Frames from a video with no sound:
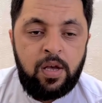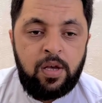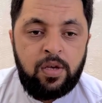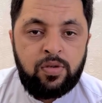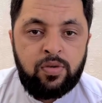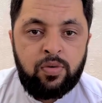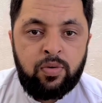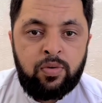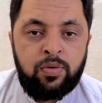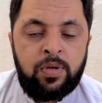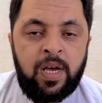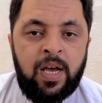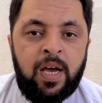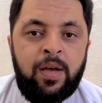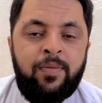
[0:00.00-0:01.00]
So today
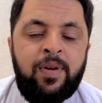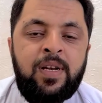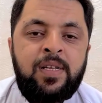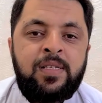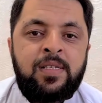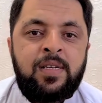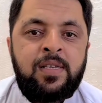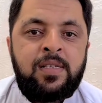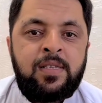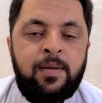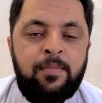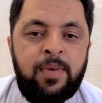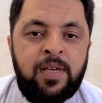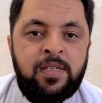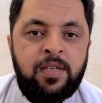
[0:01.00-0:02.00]
I will discuss some
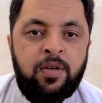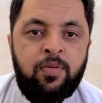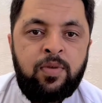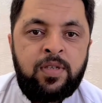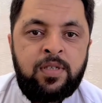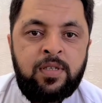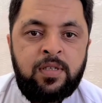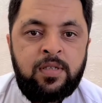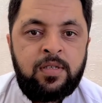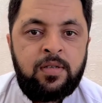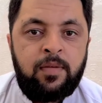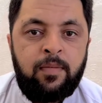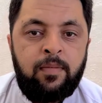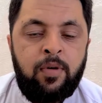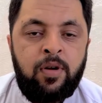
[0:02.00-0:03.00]
basic questions
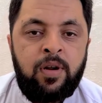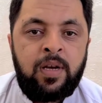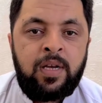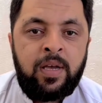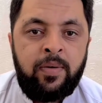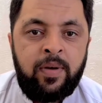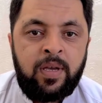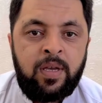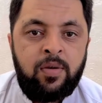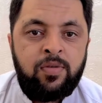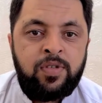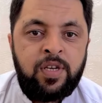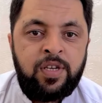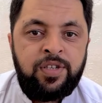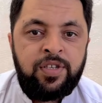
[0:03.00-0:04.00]
for a K V Q
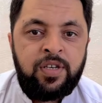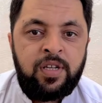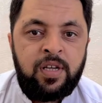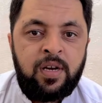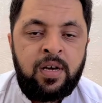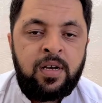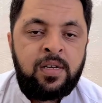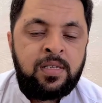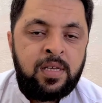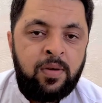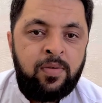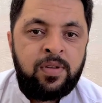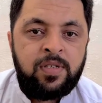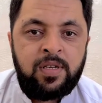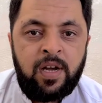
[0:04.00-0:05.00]
C engineer or
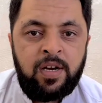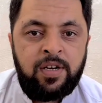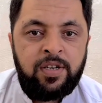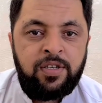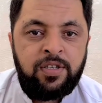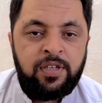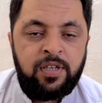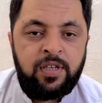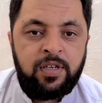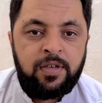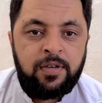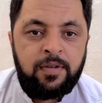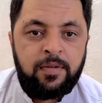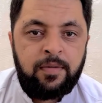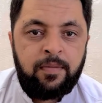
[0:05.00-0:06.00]
civil site engineer
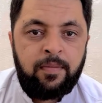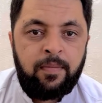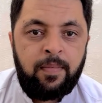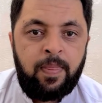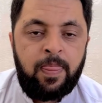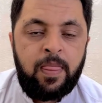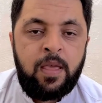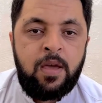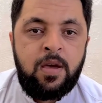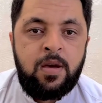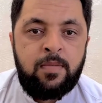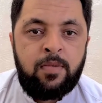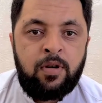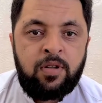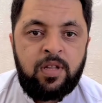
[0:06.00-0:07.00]

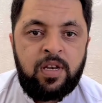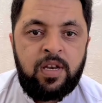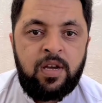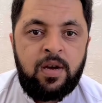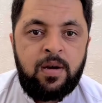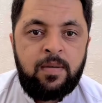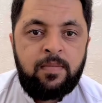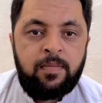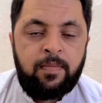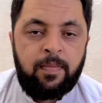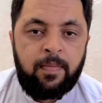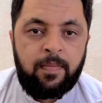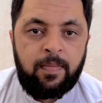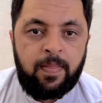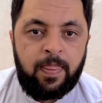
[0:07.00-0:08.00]
for the Neom
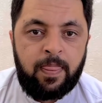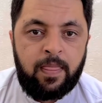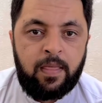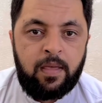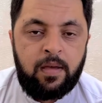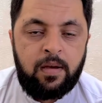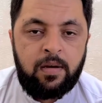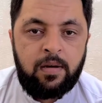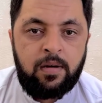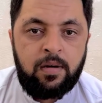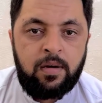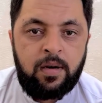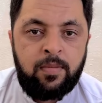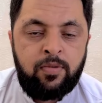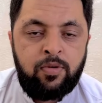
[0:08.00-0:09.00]
uh,
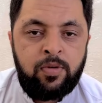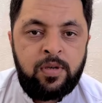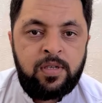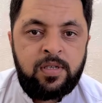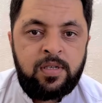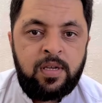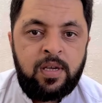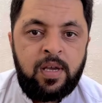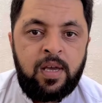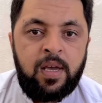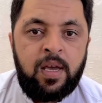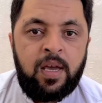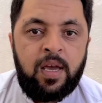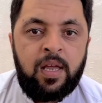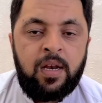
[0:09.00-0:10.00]
approvals
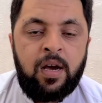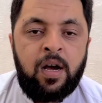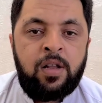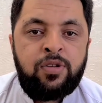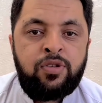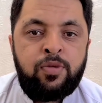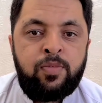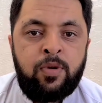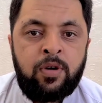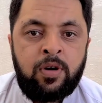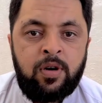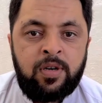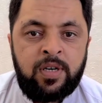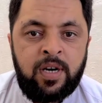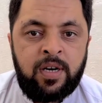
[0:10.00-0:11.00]
and also for
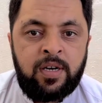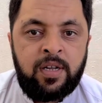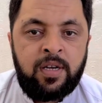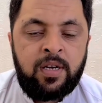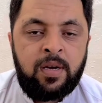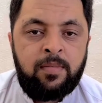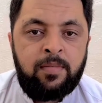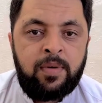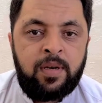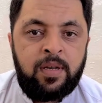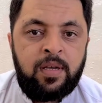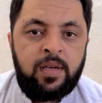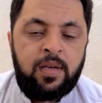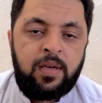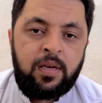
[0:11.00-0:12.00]
contracting
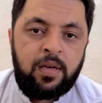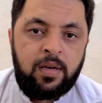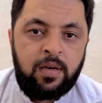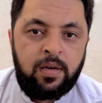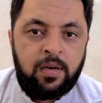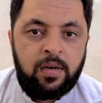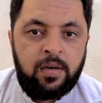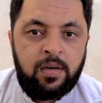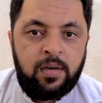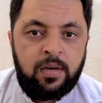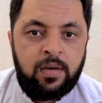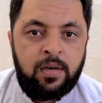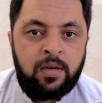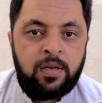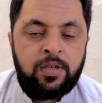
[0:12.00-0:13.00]
company uh,
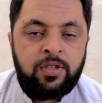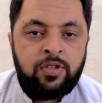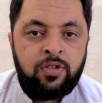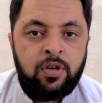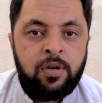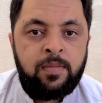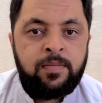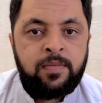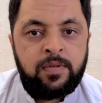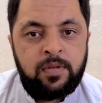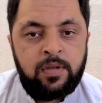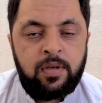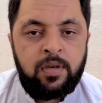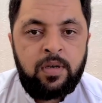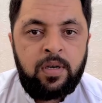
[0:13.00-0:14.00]
jobs
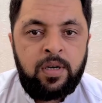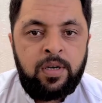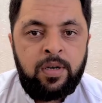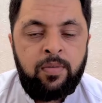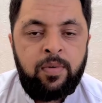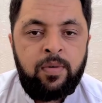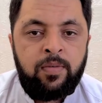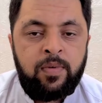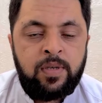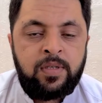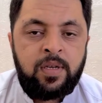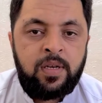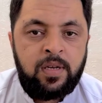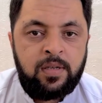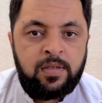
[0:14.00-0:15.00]
interview
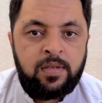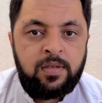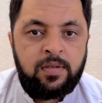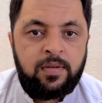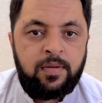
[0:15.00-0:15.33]
question answer.